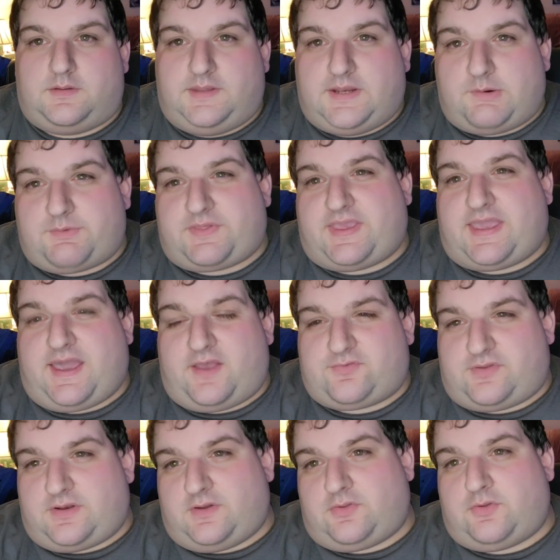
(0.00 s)
You know, with a
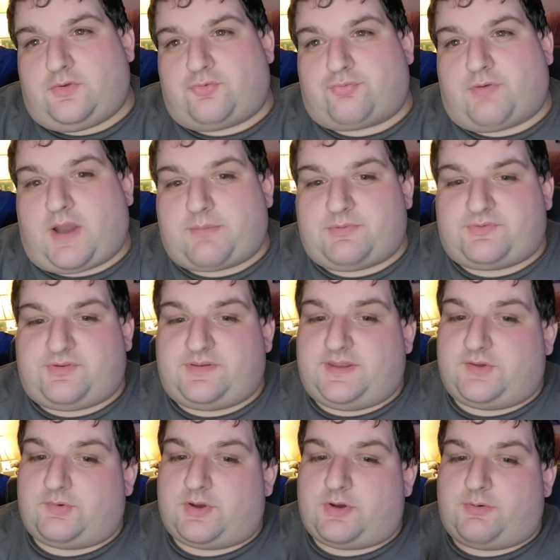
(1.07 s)
cast that includes Robert De
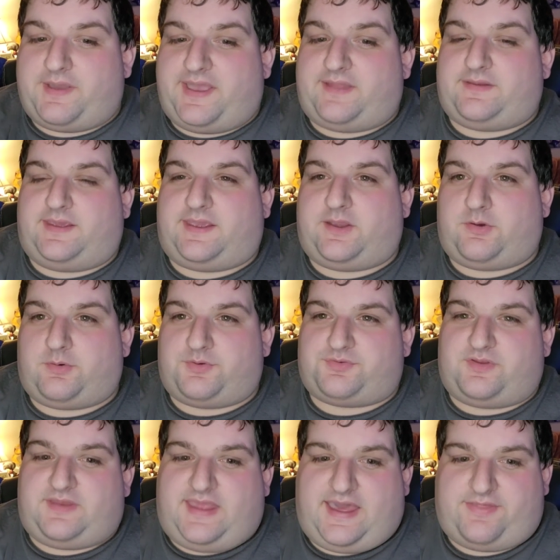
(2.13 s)
Niro, Ed
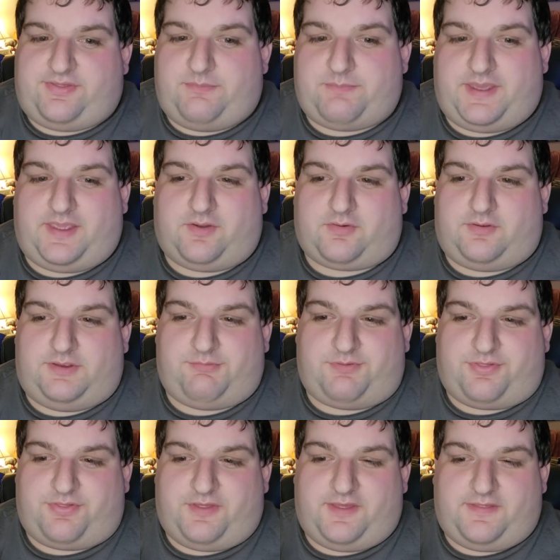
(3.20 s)
Harris, and Kathy Baker, you
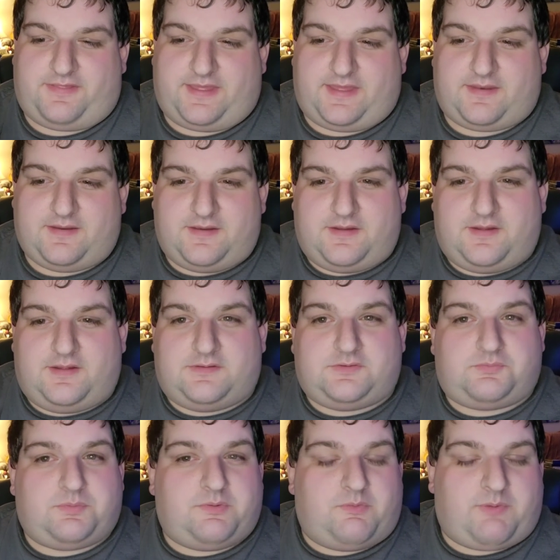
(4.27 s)
would think that
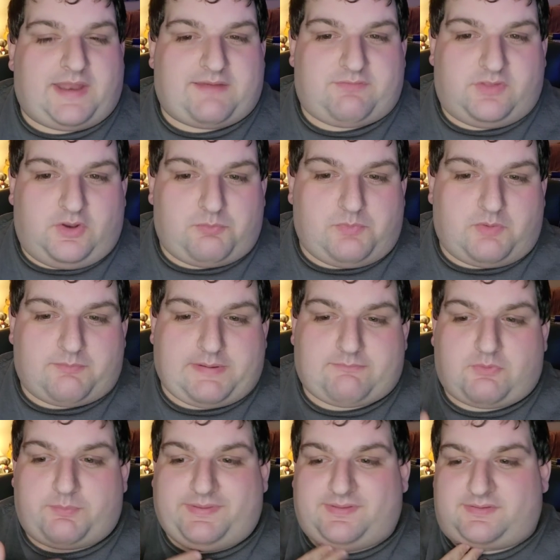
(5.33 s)
this movie would have a little more
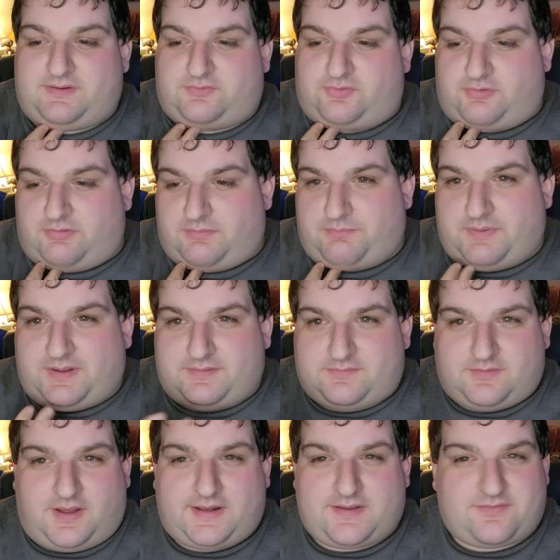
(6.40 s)
memorability to it,
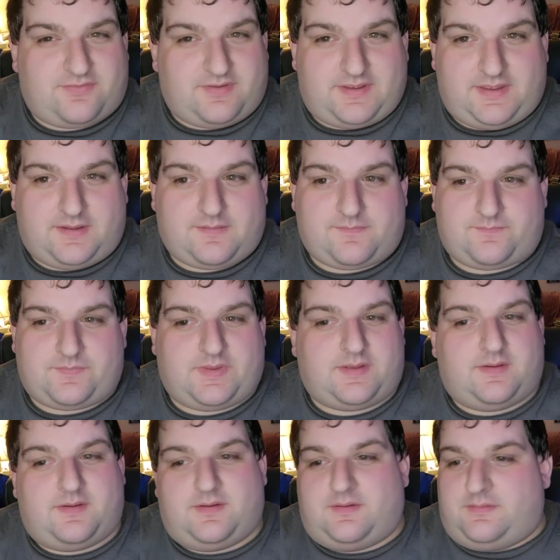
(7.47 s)
but honestly,
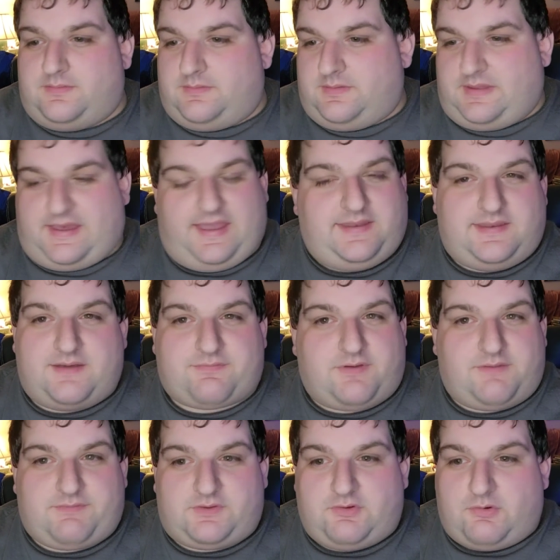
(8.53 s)
I
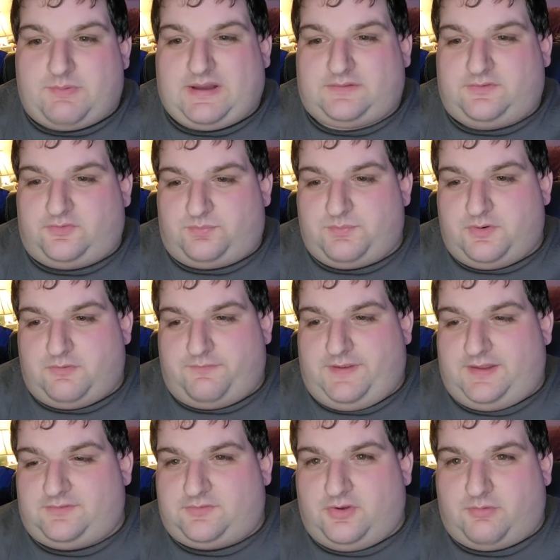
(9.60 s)
never even knew about this
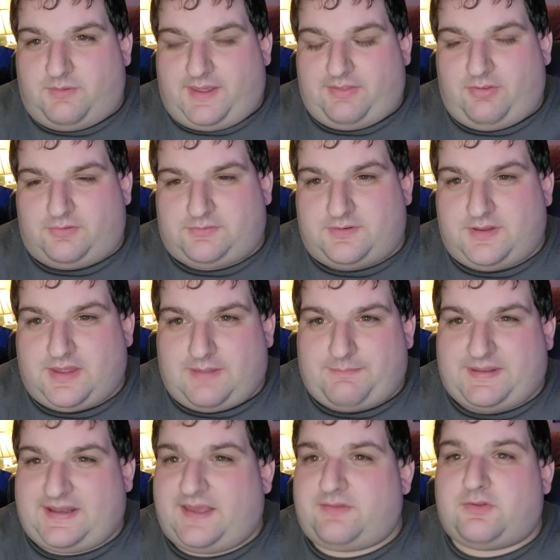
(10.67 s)
movie until I looked it
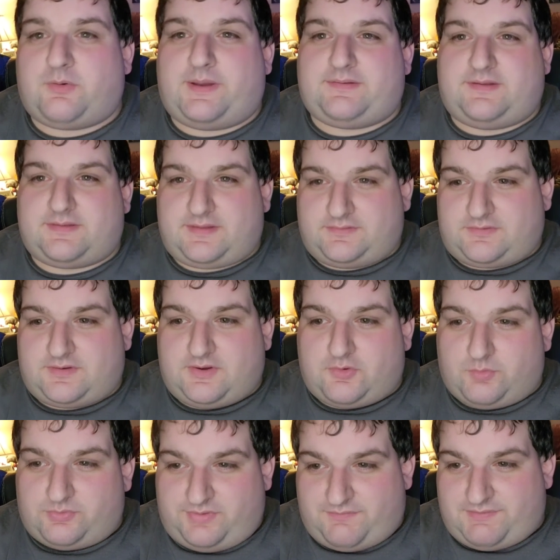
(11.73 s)
up, and I had no idea that De
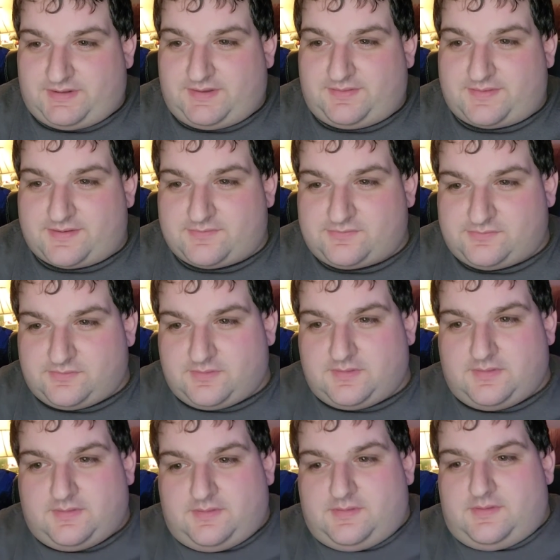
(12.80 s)
Niro was even in this.
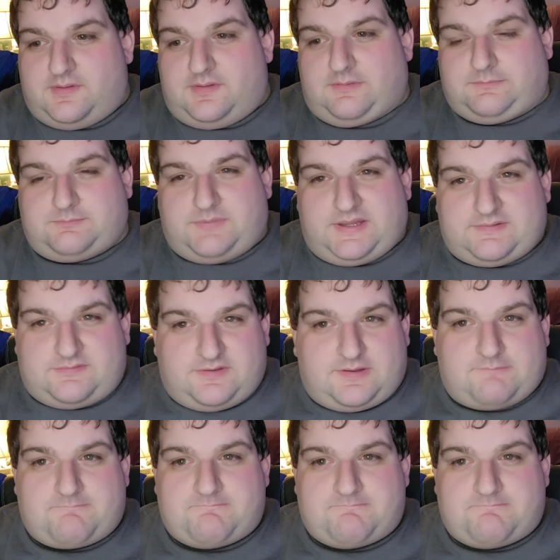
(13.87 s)
But,